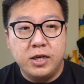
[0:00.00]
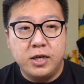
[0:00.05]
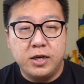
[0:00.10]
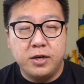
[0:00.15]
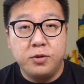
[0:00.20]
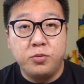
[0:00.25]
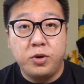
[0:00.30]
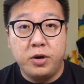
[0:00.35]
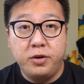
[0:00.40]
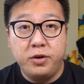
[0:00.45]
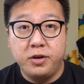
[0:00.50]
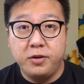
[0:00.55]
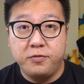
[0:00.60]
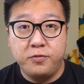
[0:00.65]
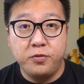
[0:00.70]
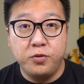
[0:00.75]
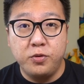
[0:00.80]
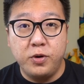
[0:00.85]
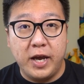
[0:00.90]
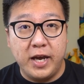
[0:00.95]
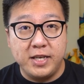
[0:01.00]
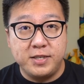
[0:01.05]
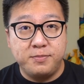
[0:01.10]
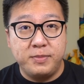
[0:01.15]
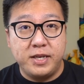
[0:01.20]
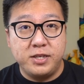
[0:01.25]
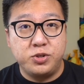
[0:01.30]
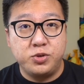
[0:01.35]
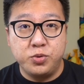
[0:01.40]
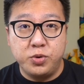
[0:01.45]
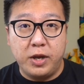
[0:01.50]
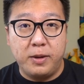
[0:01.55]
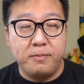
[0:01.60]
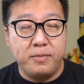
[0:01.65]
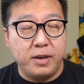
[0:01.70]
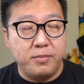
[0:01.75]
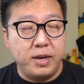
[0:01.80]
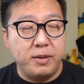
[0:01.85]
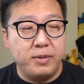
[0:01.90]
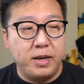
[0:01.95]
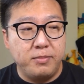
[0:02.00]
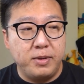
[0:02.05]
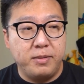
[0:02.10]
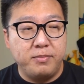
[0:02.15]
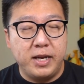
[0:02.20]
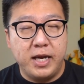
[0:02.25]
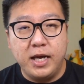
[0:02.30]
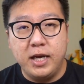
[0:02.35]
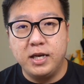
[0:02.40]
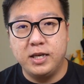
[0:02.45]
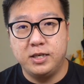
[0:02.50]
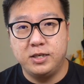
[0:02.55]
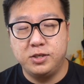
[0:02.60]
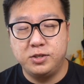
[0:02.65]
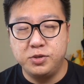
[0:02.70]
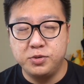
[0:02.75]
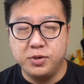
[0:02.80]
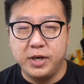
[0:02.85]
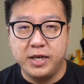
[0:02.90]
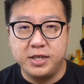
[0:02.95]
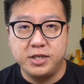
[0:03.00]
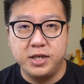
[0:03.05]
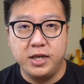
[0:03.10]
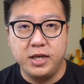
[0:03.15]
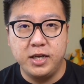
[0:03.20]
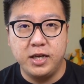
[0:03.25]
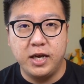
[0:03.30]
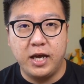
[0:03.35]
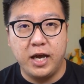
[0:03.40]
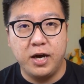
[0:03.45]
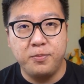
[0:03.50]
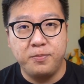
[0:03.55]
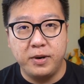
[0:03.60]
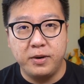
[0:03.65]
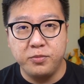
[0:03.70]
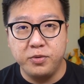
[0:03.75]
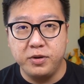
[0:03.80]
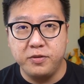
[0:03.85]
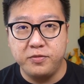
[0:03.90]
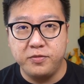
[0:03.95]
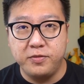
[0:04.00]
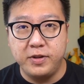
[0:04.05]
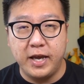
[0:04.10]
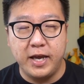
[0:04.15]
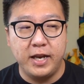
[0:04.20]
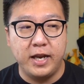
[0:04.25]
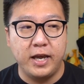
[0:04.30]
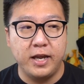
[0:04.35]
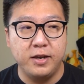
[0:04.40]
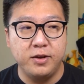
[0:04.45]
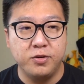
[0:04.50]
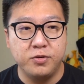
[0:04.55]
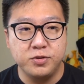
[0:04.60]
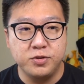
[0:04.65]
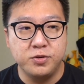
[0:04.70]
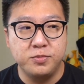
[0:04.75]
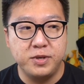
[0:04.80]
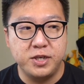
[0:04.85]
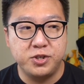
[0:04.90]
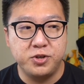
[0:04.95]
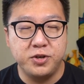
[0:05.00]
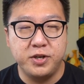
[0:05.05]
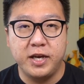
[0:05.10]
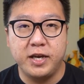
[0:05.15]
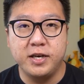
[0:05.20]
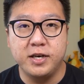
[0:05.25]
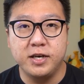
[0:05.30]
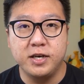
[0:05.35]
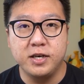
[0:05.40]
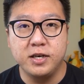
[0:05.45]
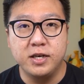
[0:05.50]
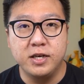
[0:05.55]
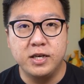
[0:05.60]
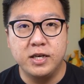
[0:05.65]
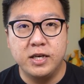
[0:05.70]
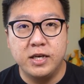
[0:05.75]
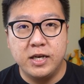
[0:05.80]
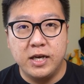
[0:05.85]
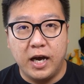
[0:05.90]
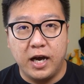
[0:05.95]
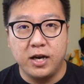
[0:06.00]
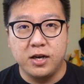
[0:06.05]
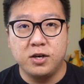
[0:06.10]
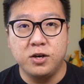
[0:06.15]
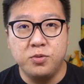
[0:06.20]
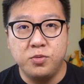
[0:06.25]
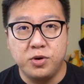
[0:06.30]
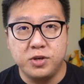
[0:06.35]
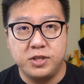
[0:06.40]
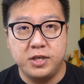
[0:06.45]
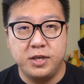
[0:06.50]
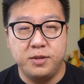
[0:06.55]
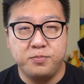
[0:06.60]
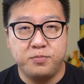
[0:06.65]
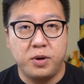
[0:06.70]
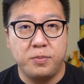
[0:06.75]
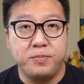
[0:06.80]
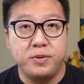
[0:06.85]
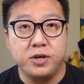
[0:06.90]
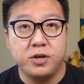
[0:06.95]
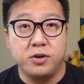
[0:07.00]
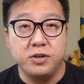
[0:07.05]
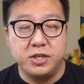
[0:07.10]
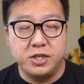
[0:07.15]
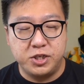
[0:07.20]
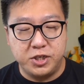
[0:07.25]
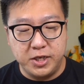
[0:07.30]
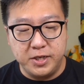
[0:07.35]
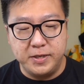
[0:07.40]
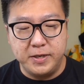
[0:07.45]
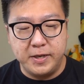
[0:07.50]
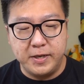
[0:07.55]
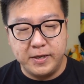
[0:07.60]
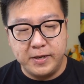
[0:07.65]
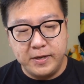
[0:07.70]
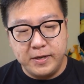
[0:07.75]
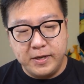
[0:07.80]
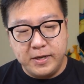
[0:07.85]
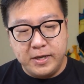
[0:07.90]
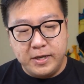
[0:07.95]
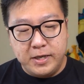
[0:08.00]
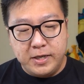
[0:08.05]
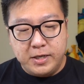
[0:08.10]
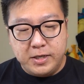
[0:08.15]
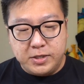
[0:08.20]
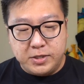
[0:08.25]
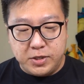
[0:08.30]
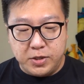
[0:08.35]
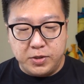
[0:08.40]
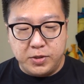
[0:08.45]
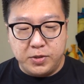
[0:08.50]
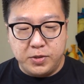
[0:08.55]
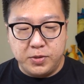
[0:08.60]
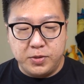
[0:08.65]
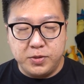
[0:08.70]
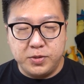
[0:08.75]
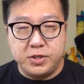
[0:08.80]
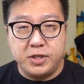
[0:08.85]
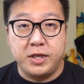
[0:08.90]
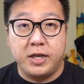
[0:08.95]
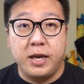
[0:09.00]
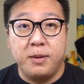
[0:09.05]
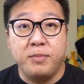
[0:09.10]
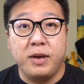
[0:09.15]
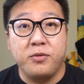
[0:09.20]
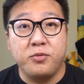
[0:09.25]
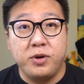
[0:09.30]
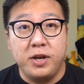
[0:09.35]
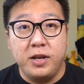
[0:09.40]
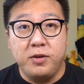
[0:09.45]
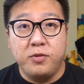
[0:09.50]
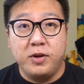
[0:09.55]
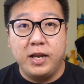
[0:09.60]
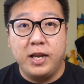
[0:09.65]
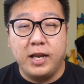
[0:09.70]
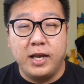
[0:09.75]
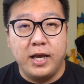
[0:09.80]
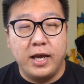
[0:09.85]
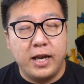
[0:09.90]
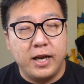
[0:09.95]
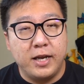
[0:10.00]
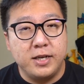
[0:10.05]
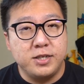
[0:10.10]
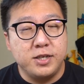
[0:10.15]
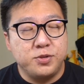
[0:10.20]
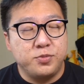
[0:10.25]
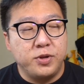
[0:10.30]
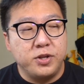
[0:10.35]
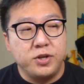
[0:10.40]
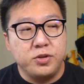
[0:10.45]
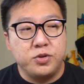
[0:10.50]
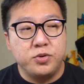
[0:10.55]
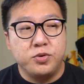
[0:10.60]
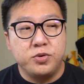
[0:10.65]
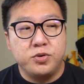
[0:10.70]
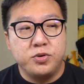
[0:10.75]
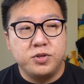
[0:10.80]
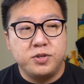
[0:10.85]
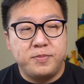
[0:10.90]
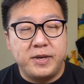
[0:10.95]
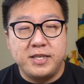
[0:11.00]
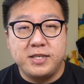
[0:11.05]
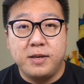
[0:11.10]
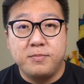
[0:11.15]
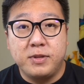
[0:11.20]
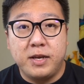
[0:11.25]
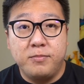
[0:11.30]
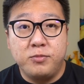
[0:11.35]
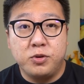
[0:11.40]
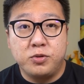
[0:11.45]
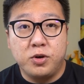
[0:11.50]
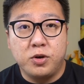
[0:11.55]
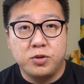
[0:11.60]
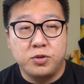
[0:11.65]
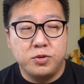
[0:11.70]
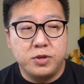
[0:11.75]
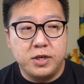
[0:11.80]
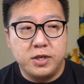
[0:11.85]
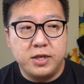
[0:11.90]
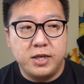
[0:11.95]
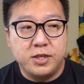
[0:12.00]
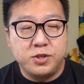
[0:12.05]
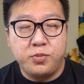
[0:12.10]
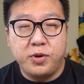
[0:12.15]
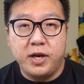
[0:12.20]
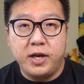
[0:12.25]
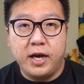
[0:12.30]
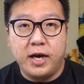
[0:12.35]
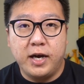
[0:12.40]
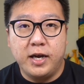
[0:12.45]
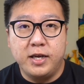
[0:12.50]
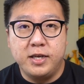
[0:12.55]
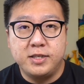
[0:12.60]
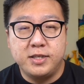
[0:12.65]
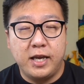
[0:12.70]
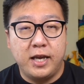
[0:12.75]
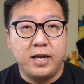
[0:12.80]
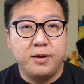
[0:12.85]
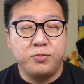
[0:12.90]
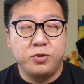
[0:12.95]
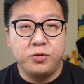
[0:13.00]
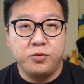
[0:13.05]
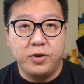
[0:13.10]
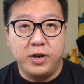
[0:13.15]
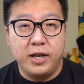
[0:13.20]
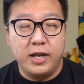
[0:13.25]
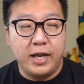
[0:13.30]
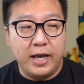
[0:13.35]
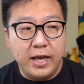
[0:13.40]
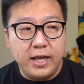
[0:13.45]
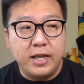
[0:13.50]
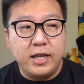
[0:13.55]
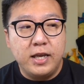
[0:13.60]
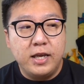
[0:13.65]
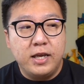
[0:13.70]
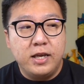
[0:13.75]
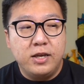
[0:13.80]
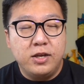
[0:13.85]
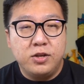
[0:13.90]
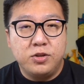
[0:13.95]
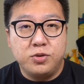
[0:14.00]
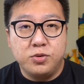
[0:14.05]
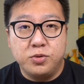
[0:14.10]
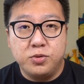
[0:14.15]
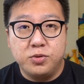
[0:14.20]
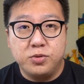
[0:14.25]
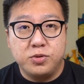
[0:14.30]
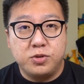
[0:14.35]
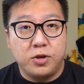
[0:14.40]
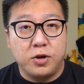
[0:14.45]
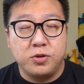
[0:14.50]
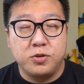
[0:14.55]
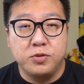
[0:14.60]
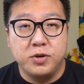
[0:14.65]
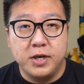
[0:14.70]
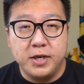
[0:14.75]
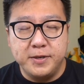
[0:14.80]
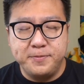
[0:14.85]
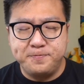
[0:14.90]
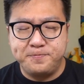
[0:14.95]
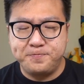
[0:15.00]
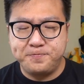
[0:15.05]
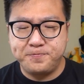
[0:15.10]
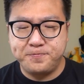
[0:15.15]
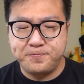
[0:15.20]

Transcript: uh, wearing the full hazmat suit and blah blah blah blah blah to actually uh, help out with that and also make sure that her uncle was in proper condition. So she came back really really late and I just wanted to spend some time to talk to her. That's why I stayed up till really late to talk to her,